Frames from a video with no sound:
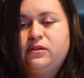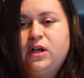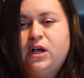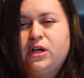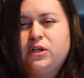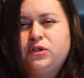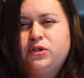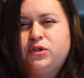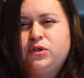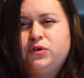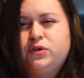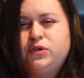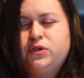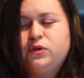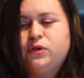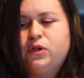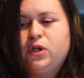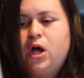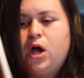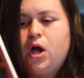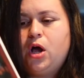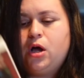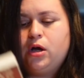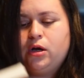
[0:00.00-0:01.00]
not too
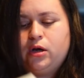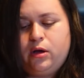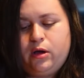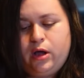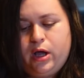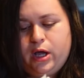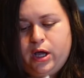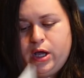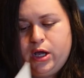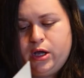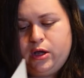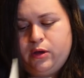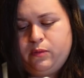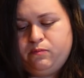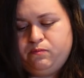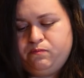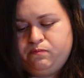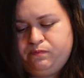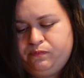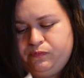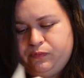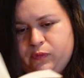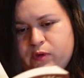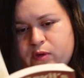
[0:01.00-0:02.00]
long. I
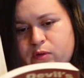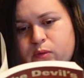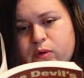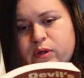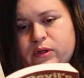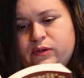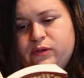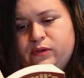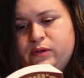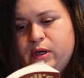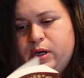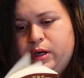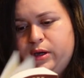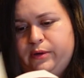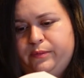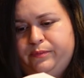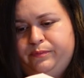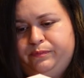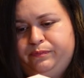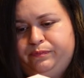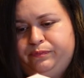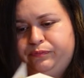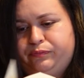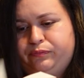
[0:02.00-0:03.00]
want to say
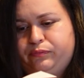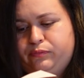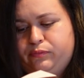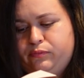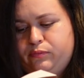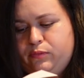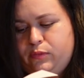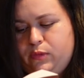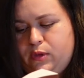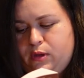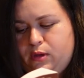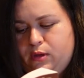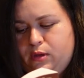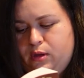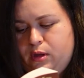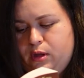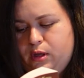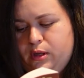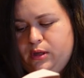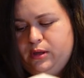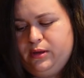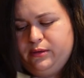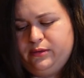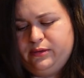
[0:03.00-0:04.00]

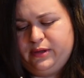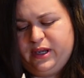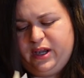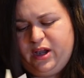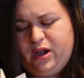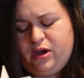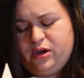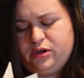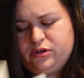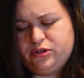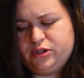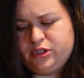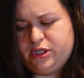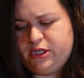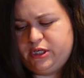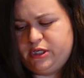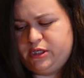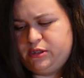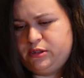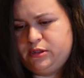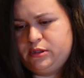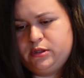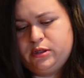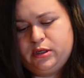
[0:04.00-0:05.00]
it's like
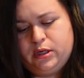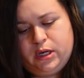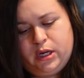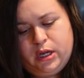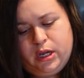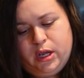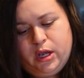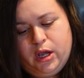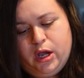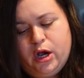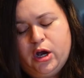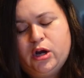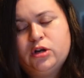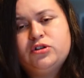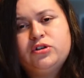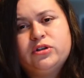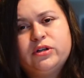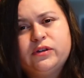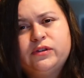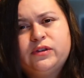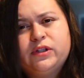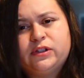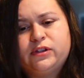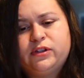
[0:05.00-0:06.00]

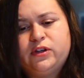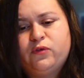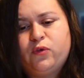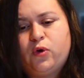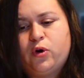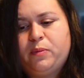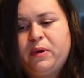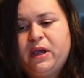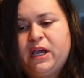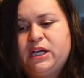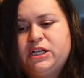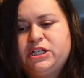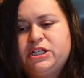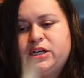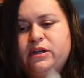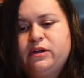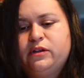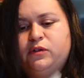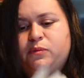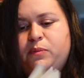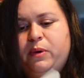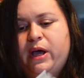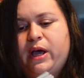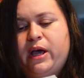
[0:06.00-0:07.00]
164
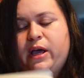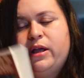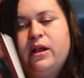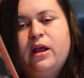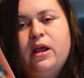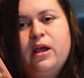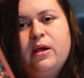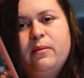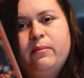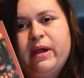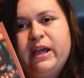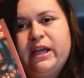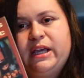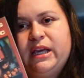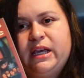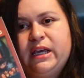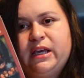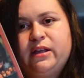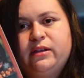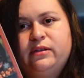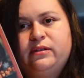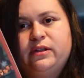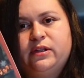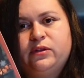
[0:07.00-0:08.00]
pages, but my
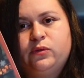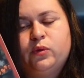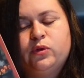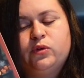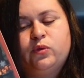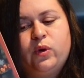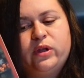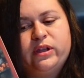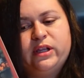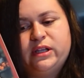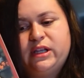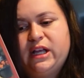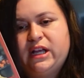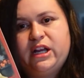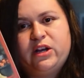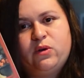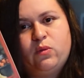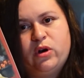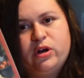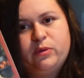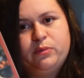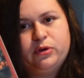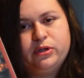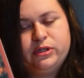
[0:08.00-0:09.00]
kids, this was one that they didn't
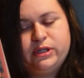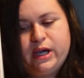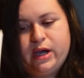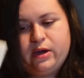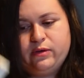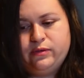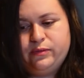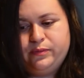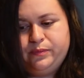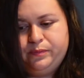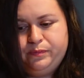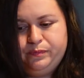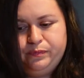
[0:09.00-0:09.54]
want to put down.